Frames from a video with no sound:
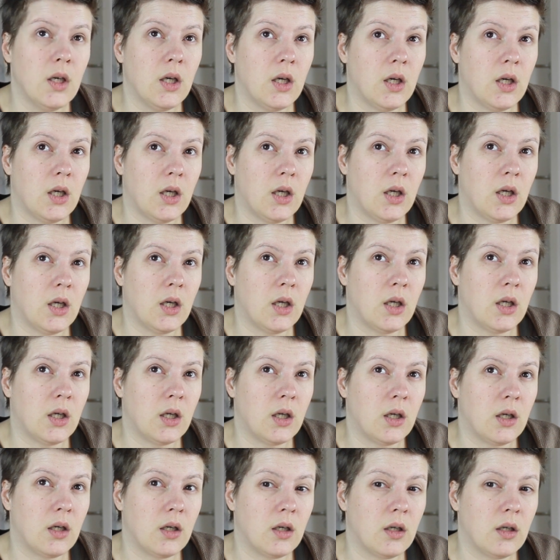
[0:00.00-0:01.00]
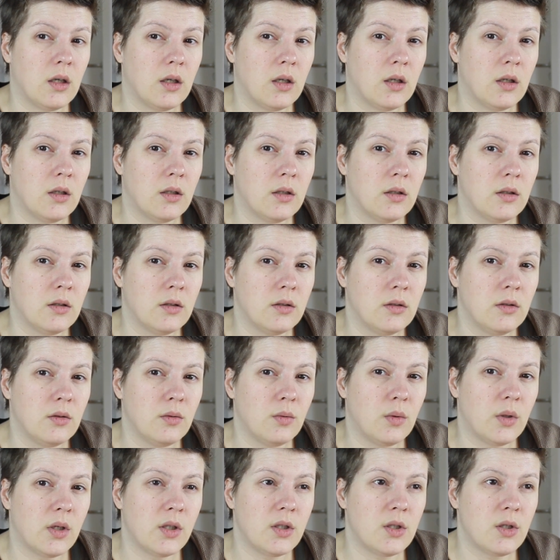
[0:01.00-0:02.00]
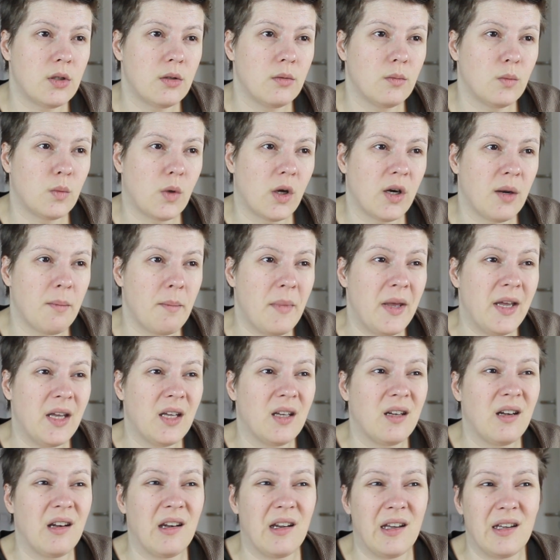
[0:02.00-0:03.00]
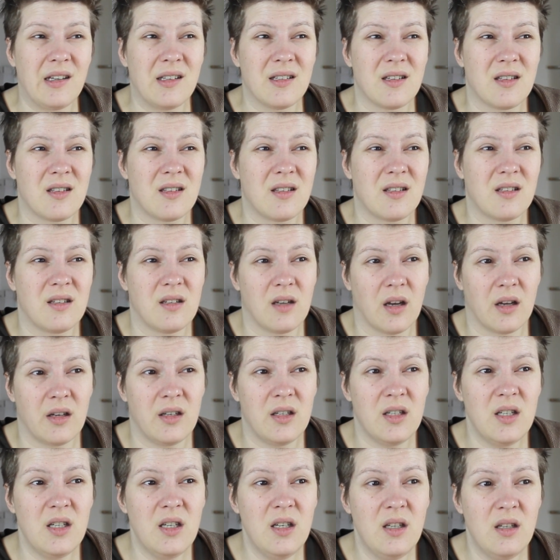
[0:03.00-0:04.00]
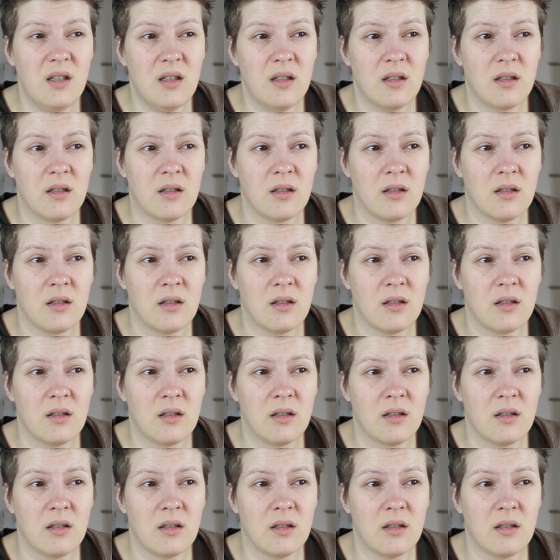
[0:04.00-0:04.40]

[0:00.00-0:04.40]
do I want to make it like a study?